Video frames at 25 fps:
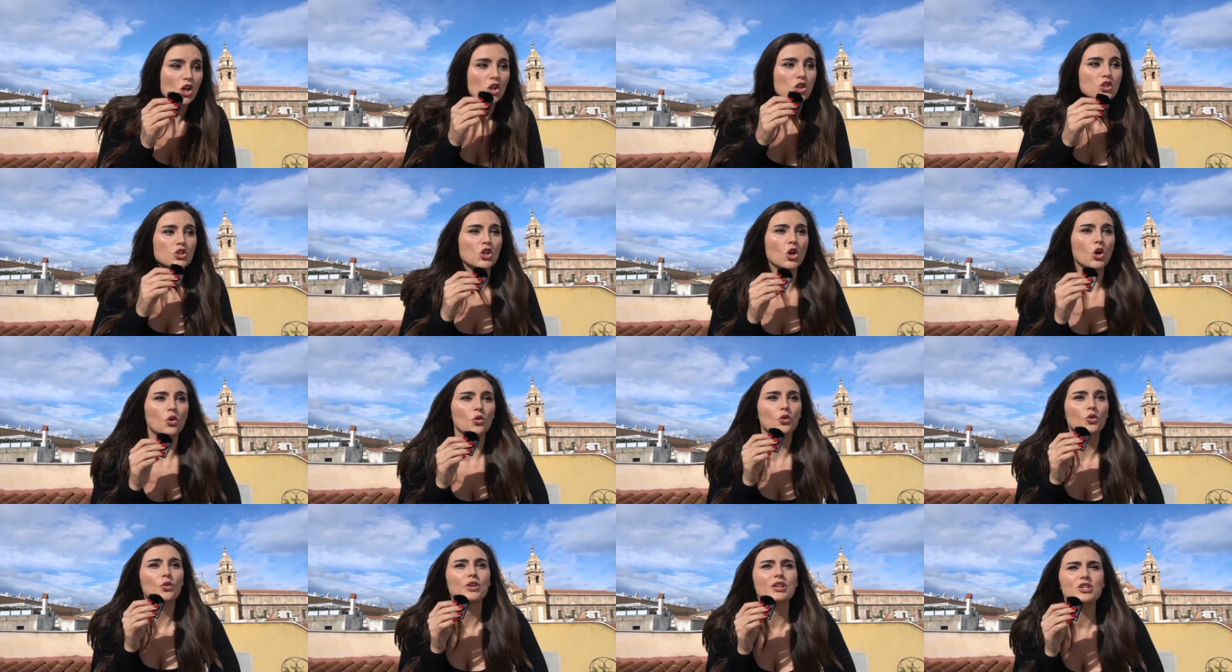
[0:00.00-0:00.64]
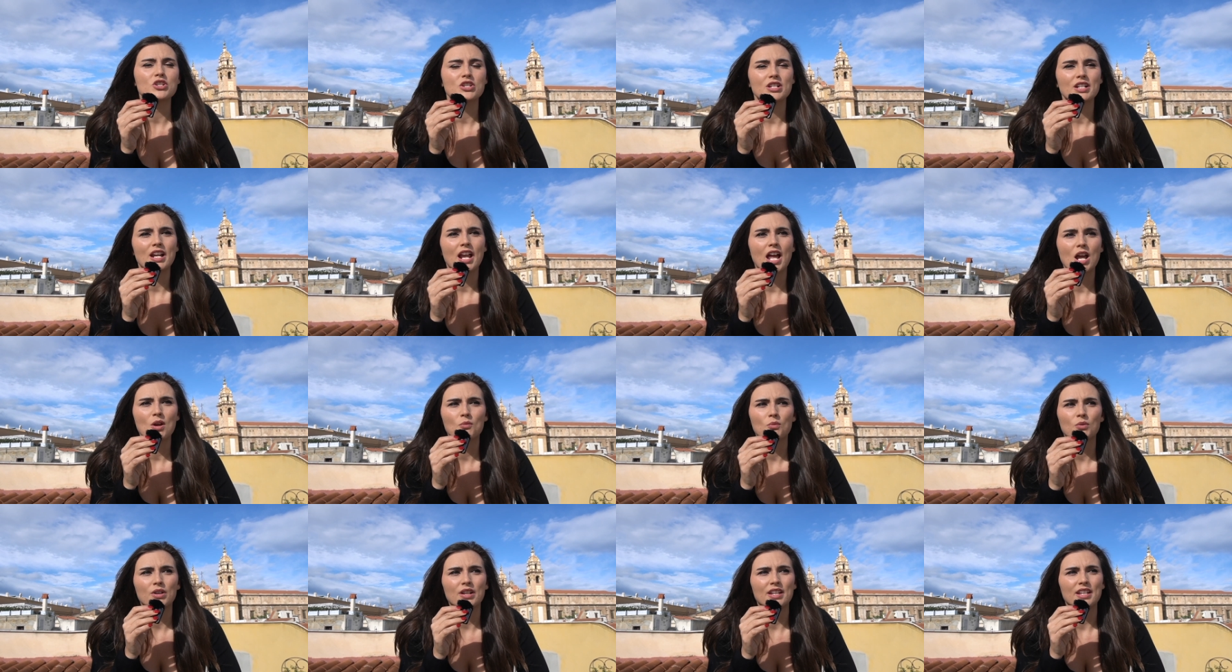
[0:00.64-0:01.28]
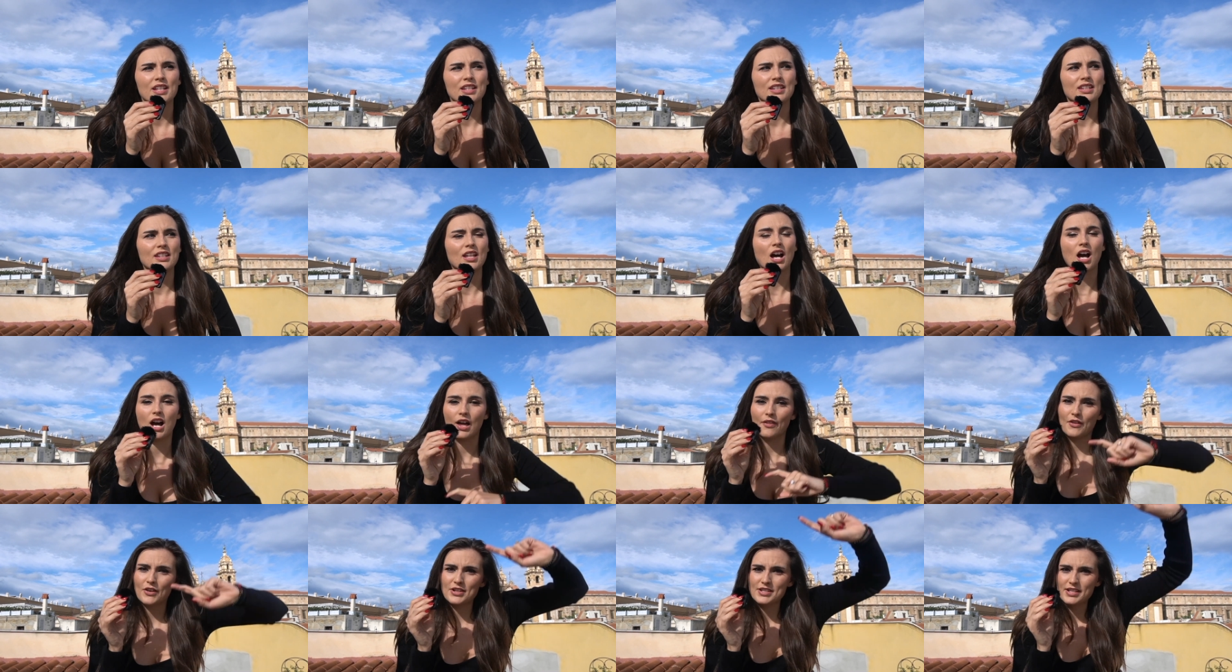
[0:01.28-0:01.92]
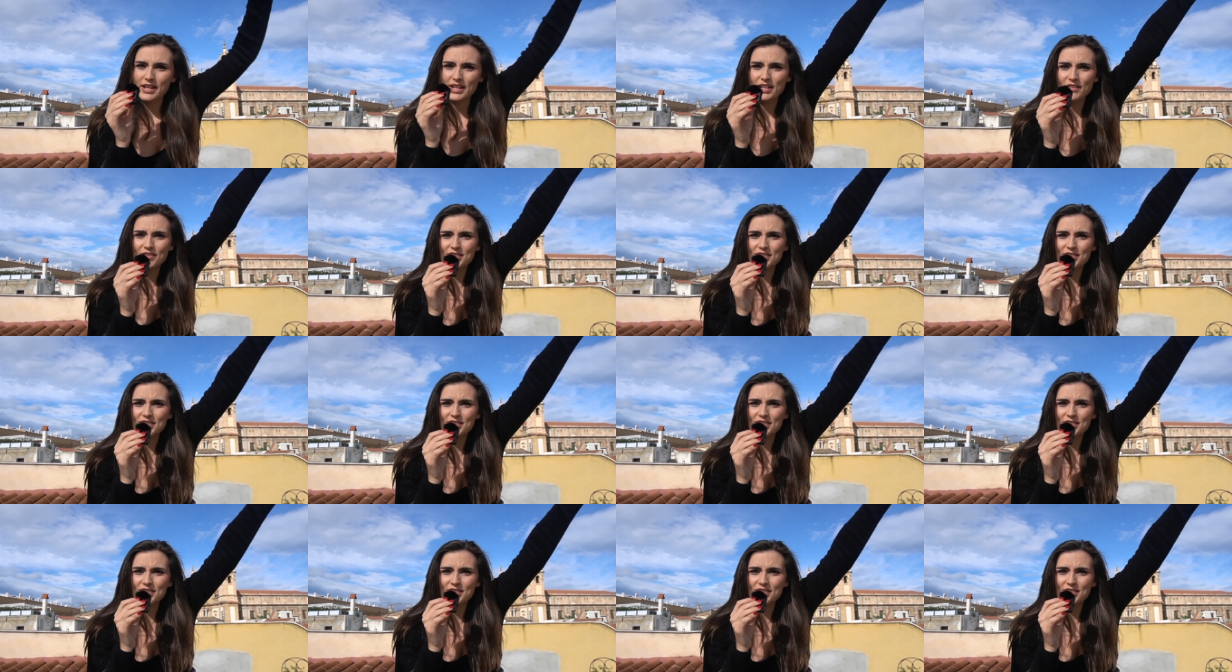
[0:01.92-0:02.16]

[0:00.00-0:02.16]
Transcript: So Christian and I were in the other side